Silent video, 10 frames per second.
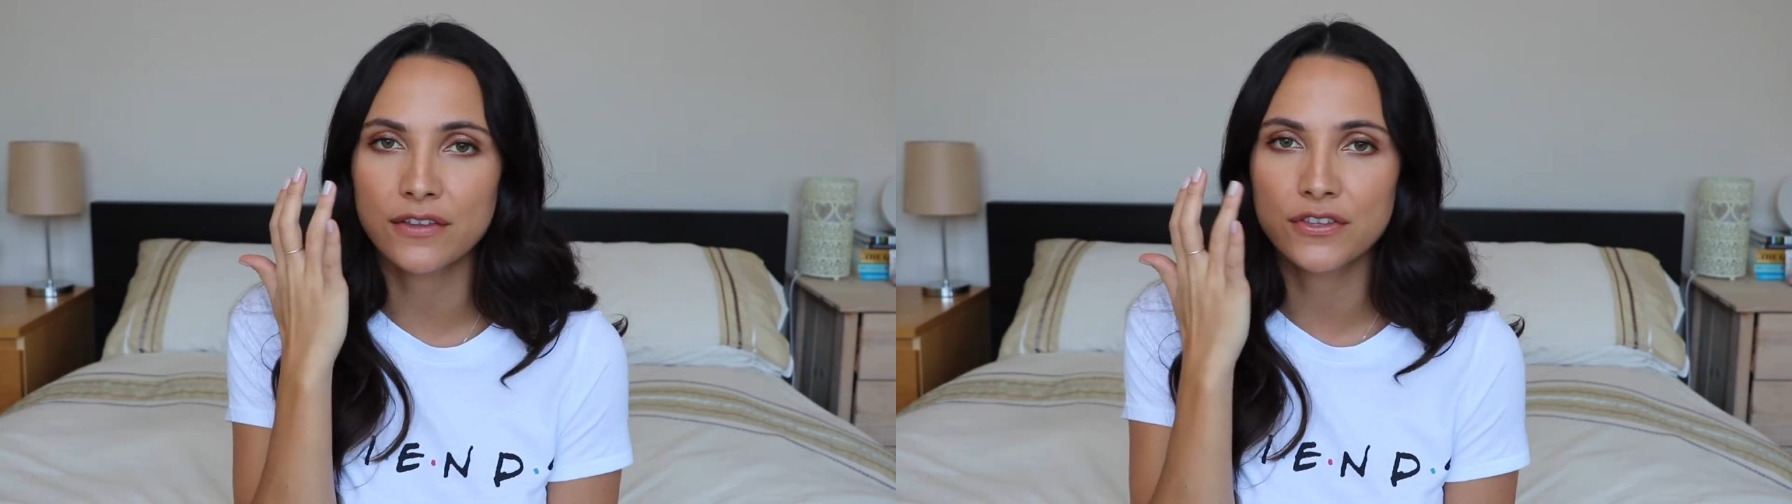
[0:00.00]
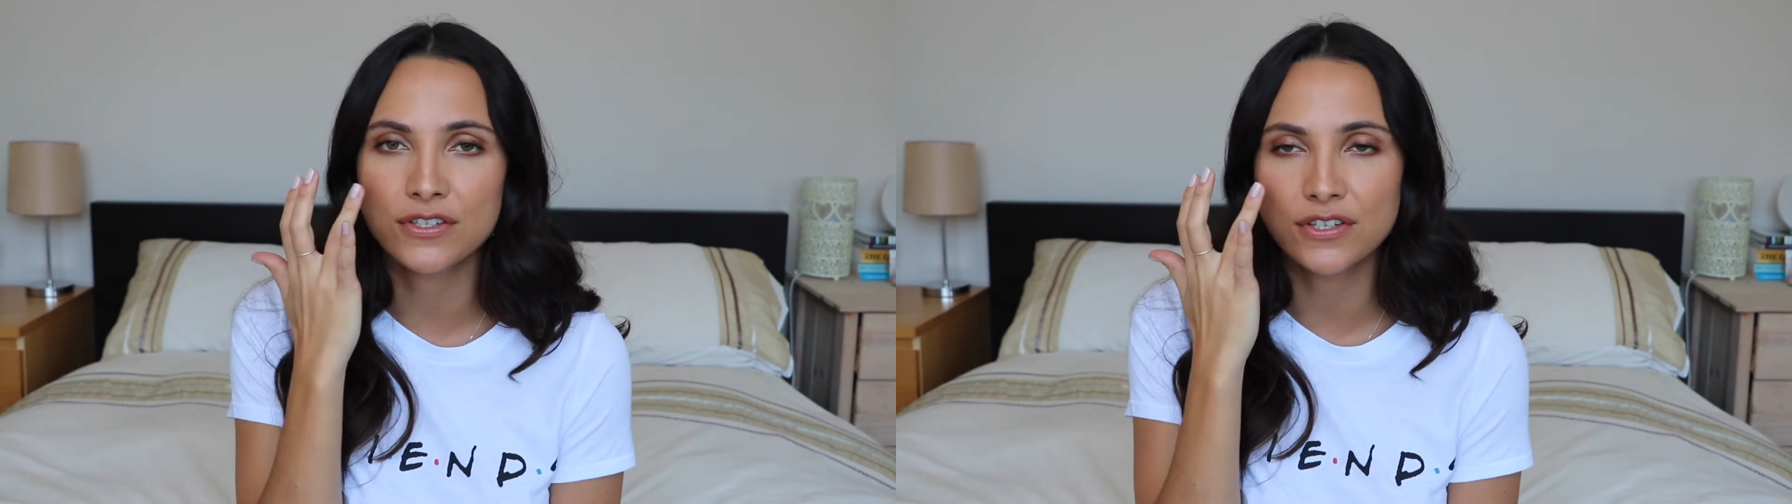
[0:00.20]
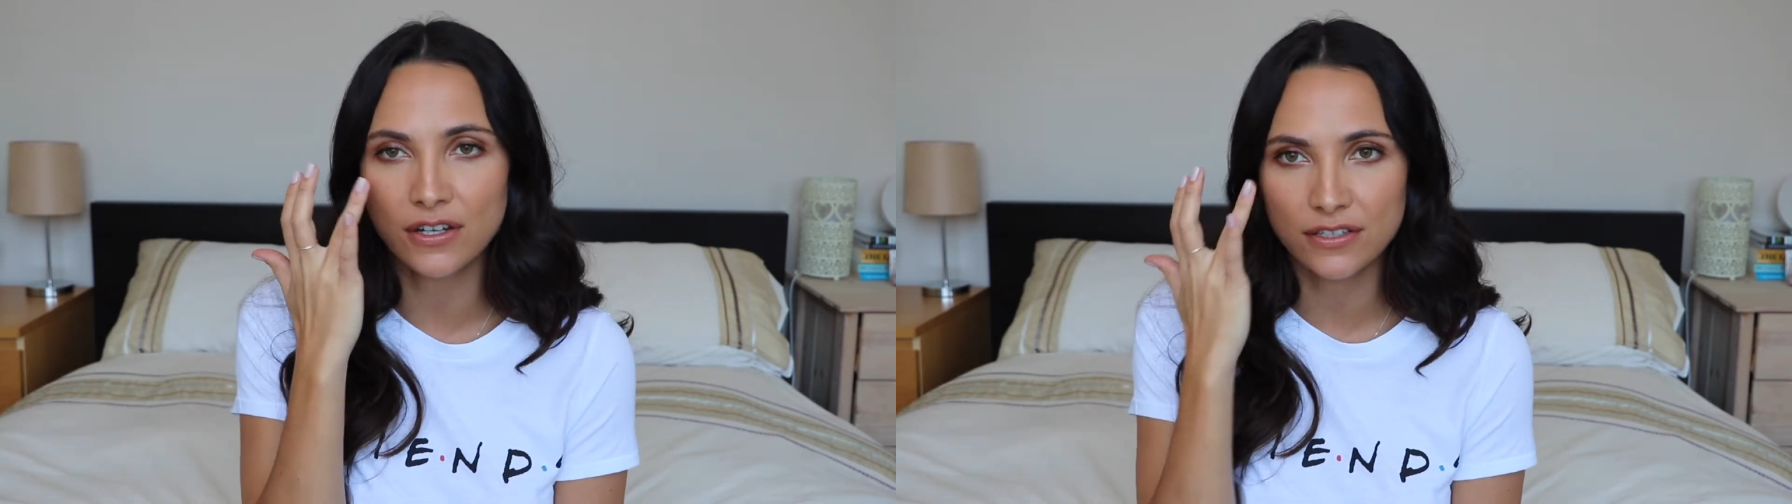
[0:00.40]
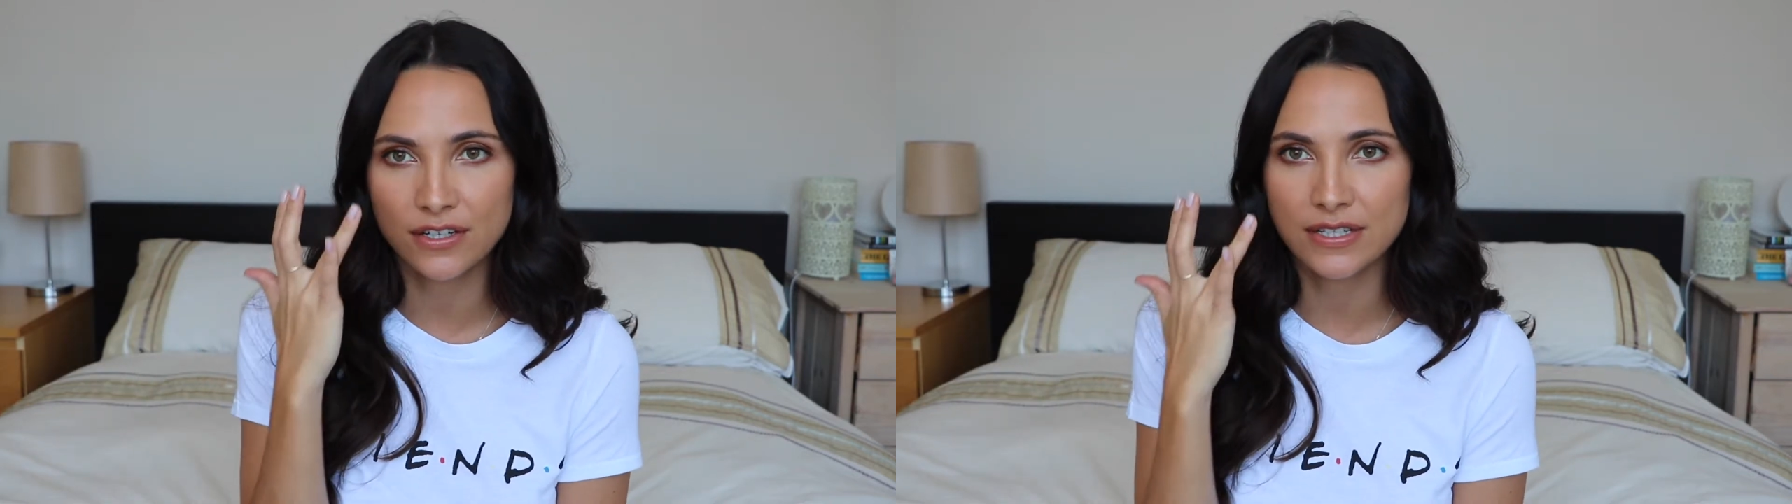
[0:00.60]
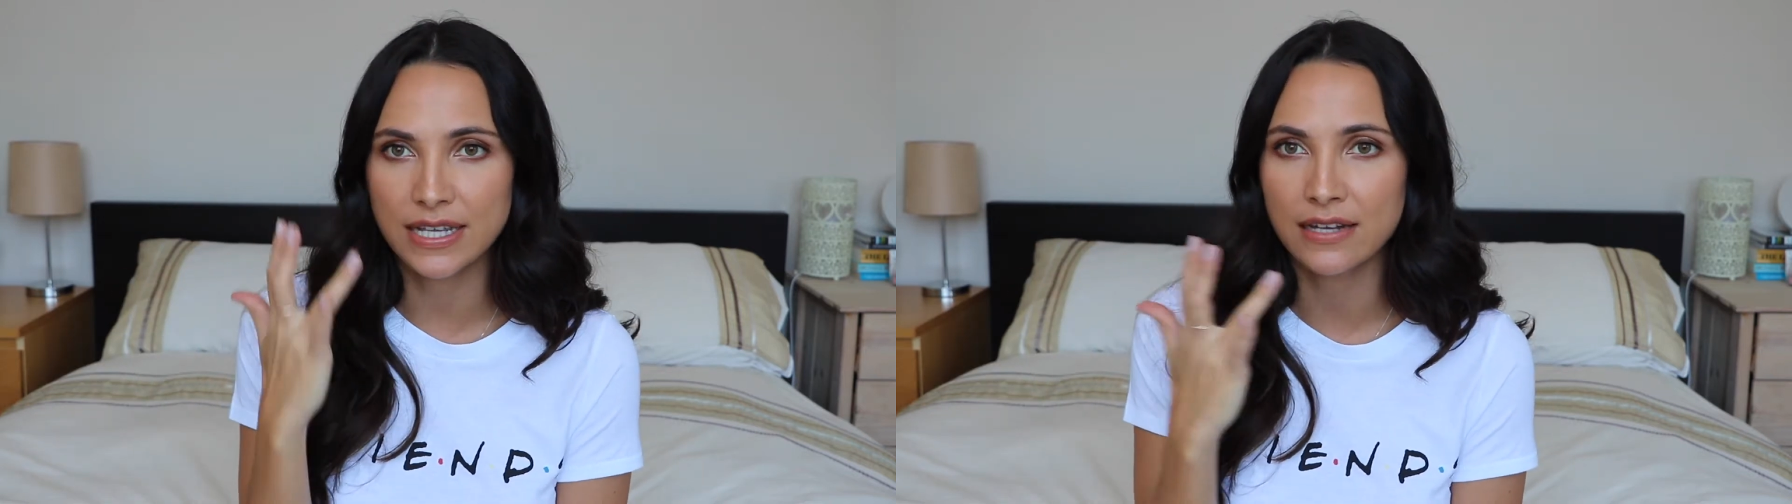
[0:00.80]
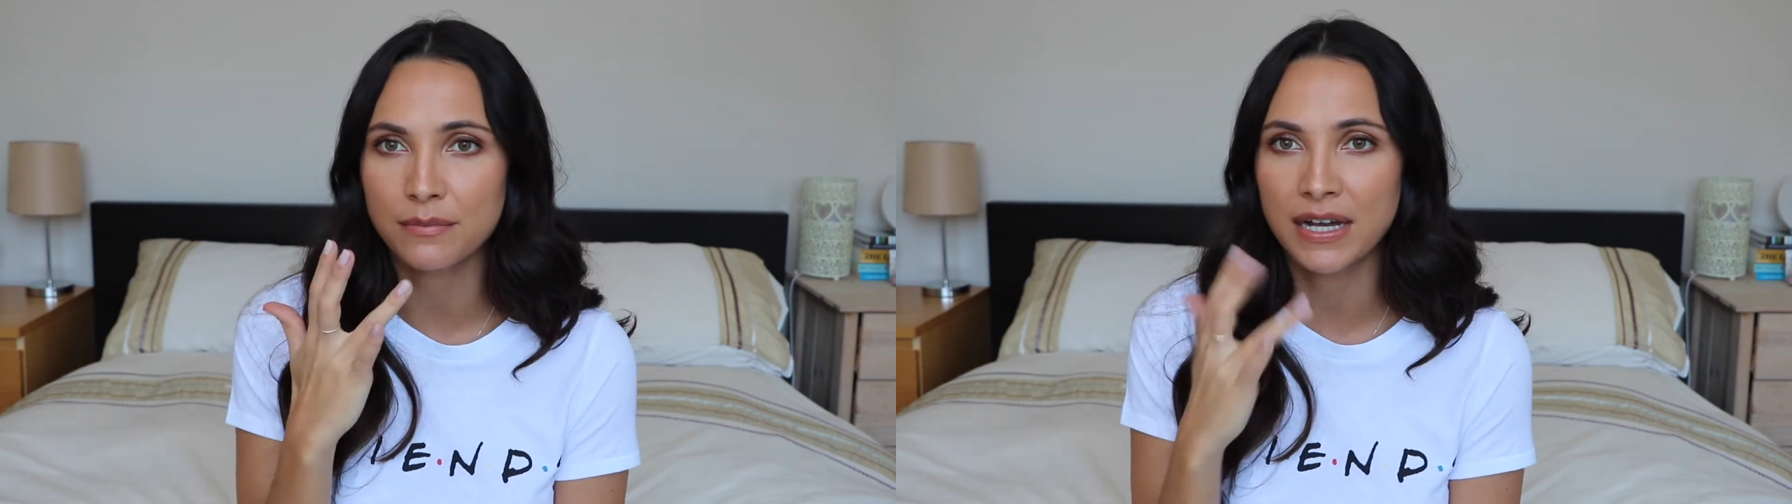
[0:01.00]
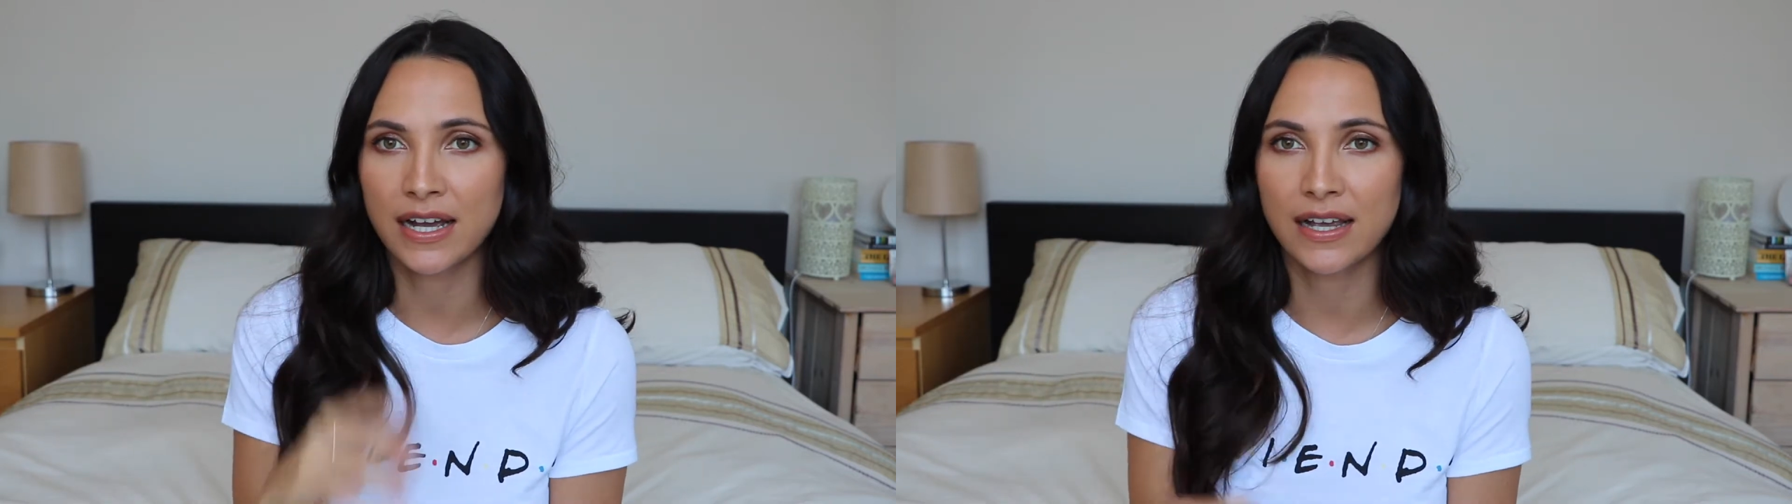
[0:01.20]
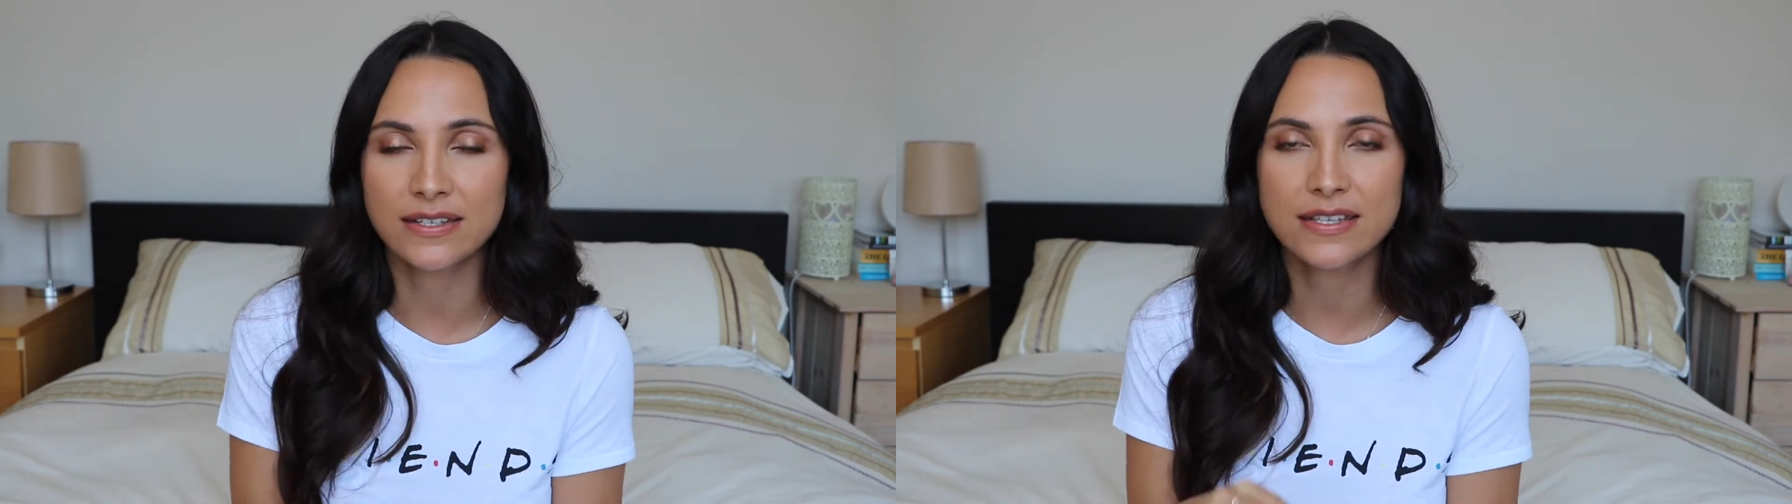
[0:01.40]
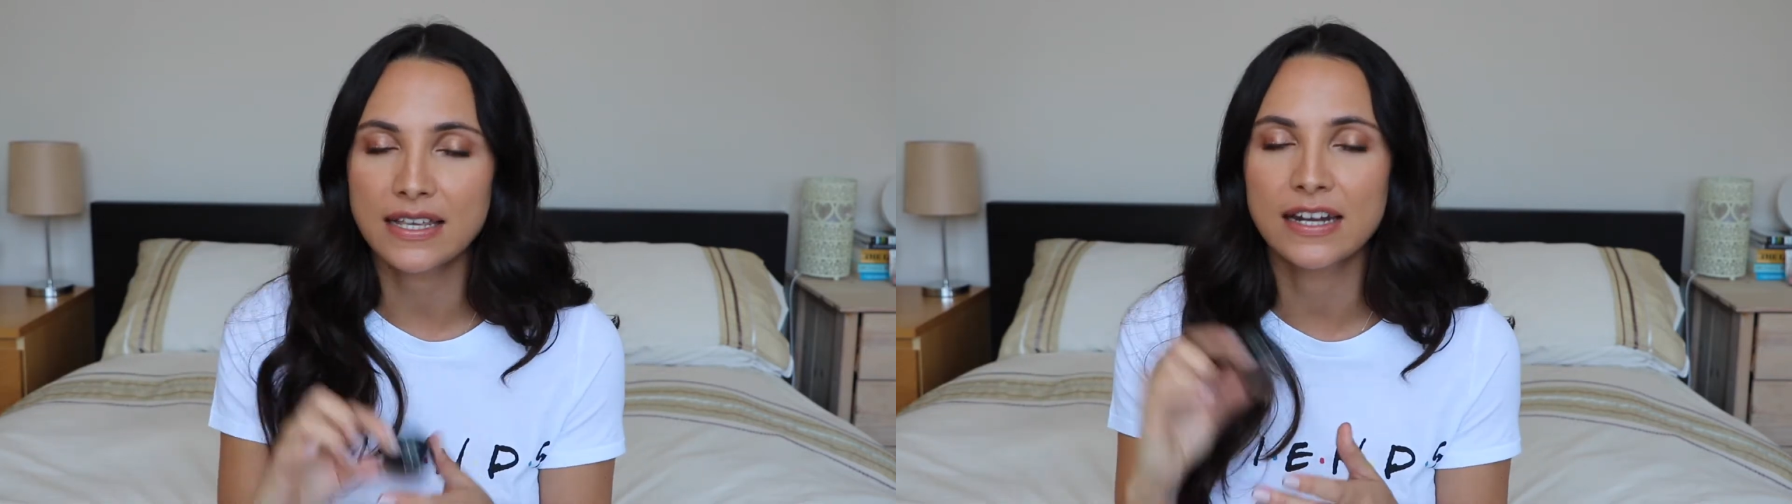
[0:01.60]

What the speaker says: out those dark tones under my eyes,